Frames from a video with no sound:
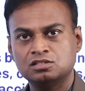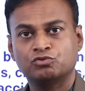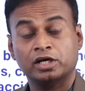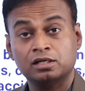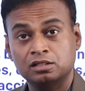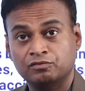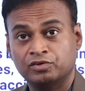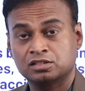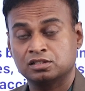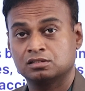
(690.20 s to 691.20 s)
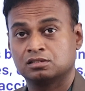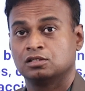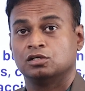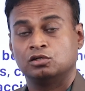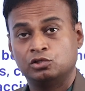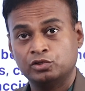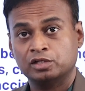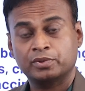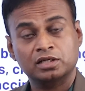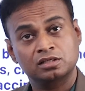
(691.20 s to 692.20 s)
These viral infections
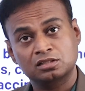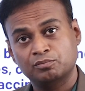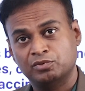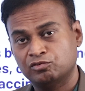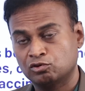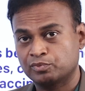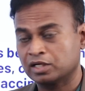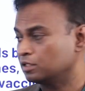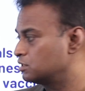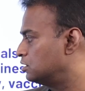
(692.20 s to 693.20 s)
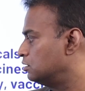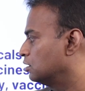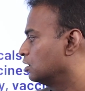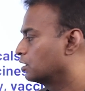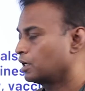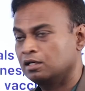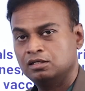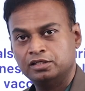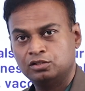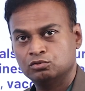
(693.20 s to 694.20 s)
during pregnancy, before pregnancy,
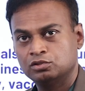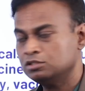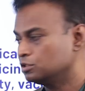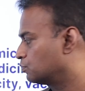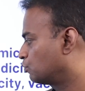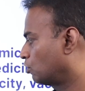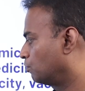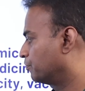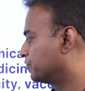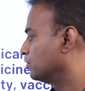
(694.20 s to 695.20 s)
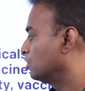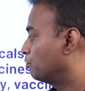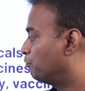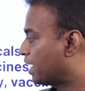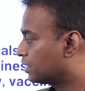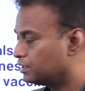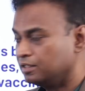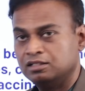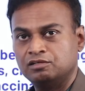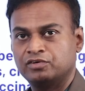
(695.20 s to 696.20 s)
can lead to these problems.
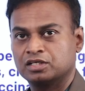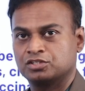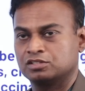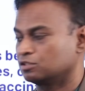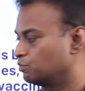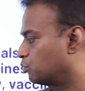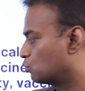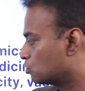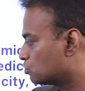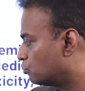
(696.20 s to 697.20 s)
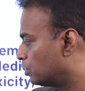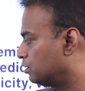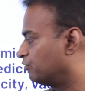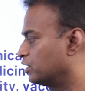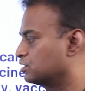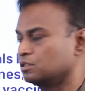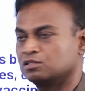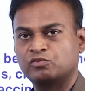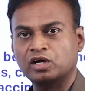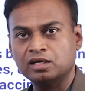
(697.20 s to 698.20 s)
Bacterial infections, protozoal
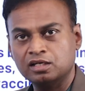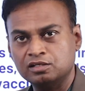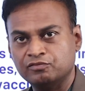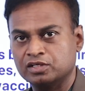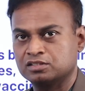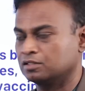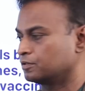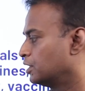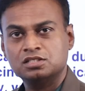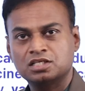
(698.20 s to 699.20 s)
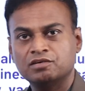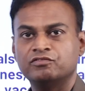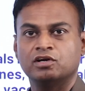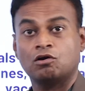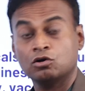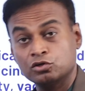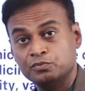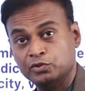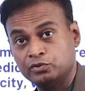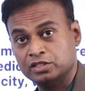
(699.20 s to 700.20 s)
infections, fungal infections. In the same way,
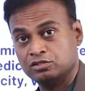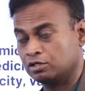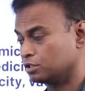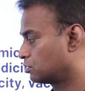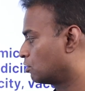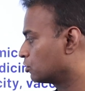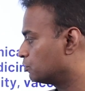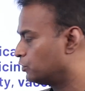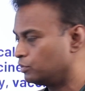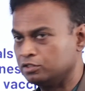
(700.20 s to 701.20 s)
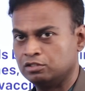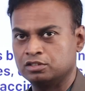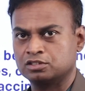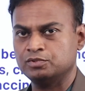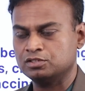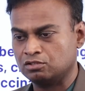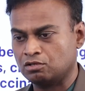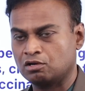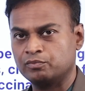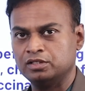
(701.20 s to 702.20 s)
autoimmune disorders. Autoimmune disorders means
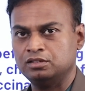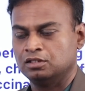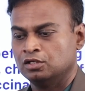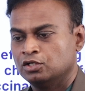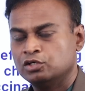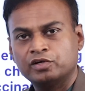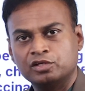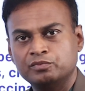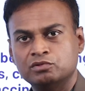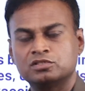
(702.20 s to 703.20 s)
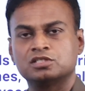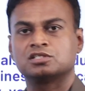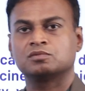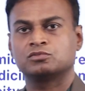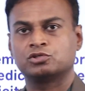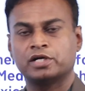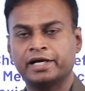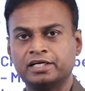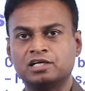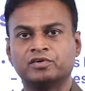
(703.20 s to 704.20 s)
normally your immune system should
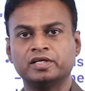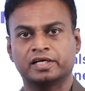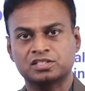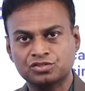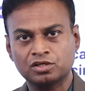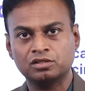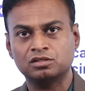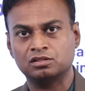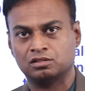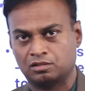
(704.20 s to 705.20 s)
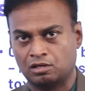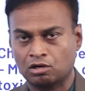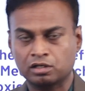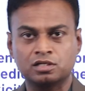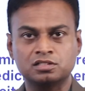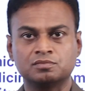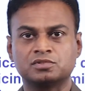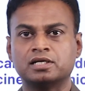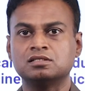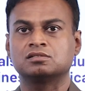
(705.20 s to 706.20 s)
identify external
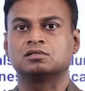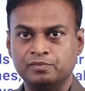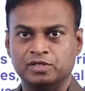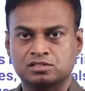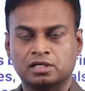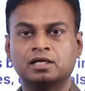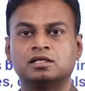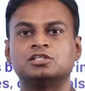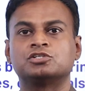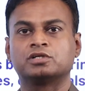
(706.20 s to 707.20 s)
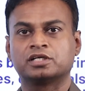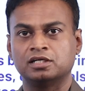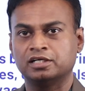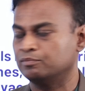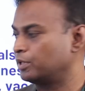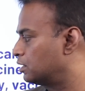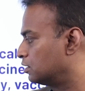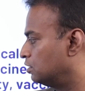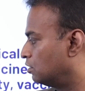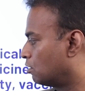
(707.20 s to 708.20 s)
organisms as enemies and it should kill it.
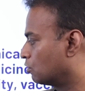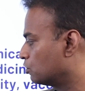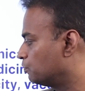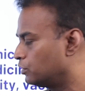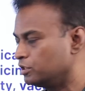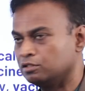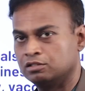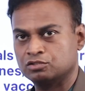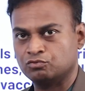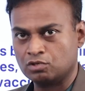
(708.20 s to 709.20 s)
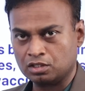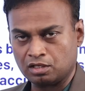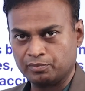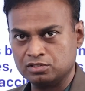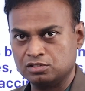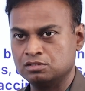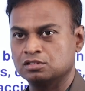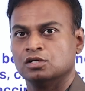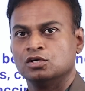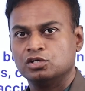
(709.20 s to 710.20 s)
But in autoimmune disorders, what happens
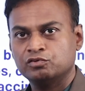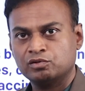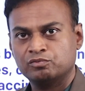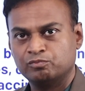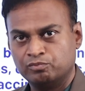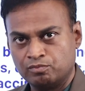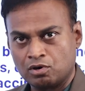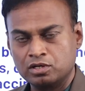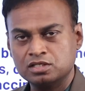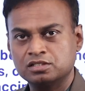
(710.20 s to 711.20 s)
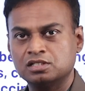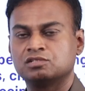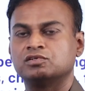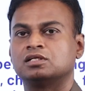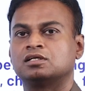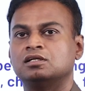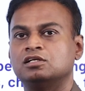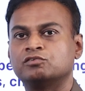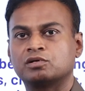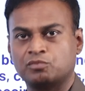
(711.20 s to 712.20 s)
is your body cells will kill
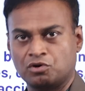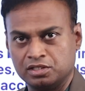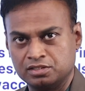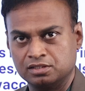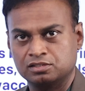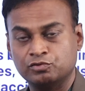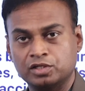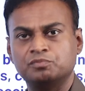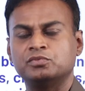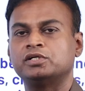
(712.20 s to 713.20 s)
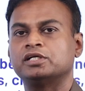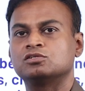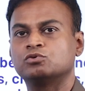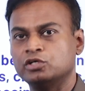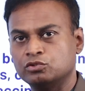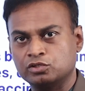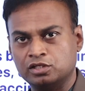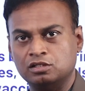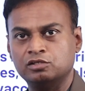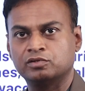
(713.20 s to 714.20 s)
your body cells. Your immunity is going to
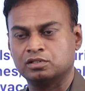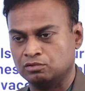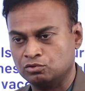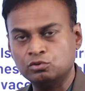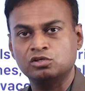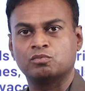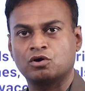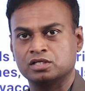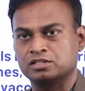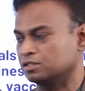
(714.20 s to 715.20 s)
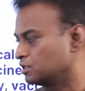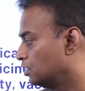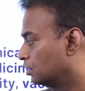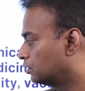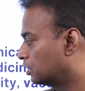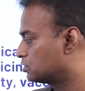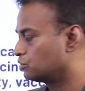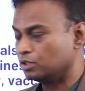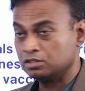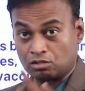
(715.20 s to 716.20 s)
kill your good body cells. That
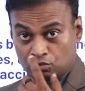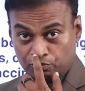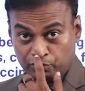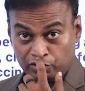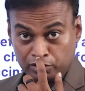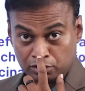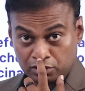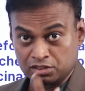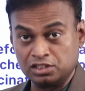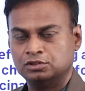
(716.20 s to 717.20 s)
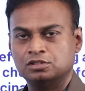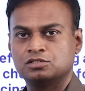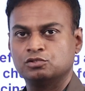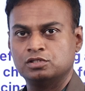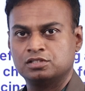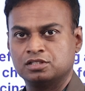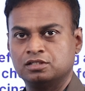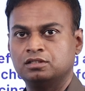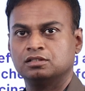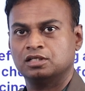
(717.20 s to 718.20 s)
is known as autoimmune disorders. In this, you will
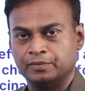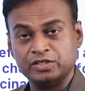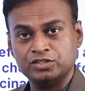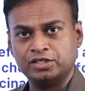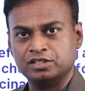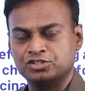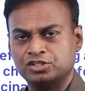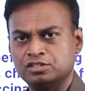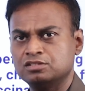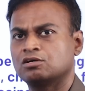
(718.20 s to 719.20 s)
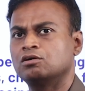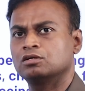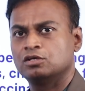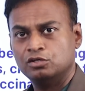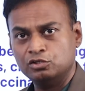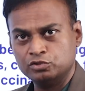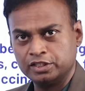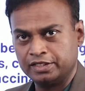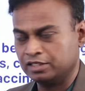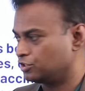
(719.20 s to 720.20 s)
see that epigenetic changes or new
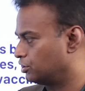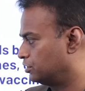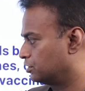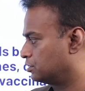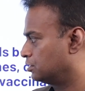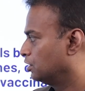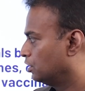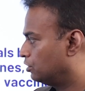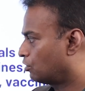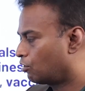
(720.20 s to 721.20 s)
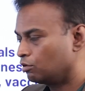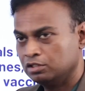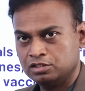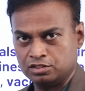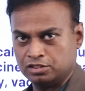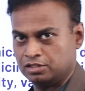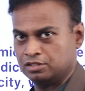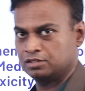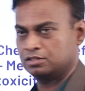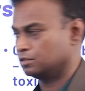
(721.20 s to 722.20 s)
genetic changes in all these
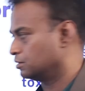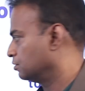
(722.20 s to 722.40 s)
diseases,